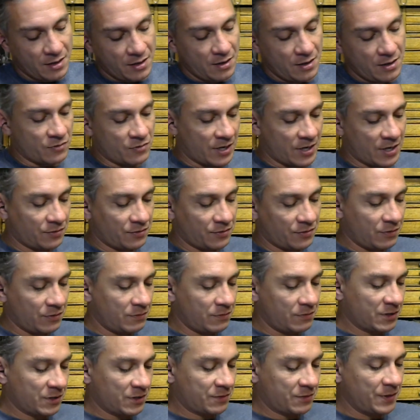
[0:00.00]
right?
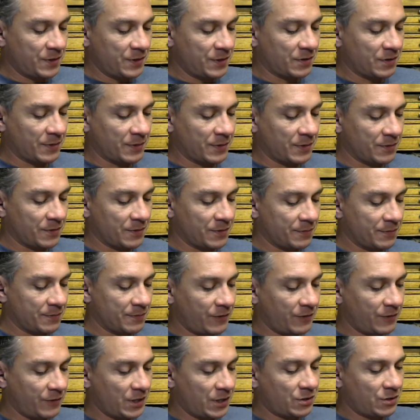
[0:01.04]
So it must be some other
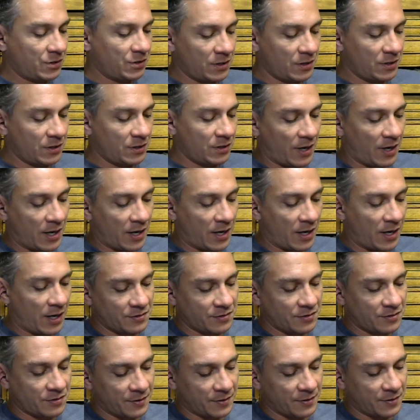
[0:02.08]
motivation, and
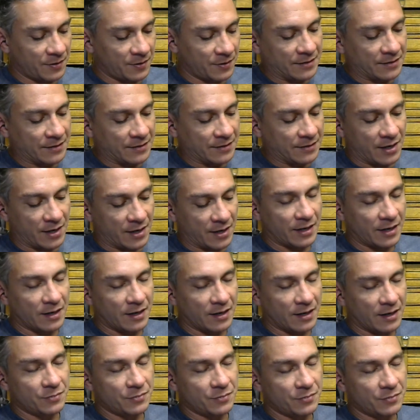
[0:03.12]
some of that is
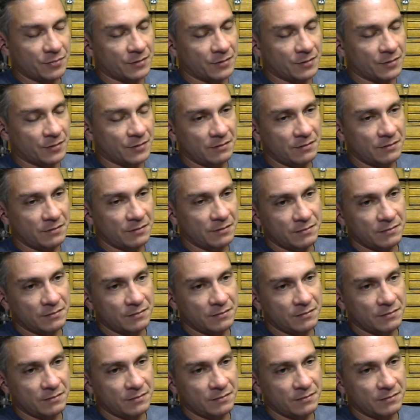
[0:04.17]
Psyop, right?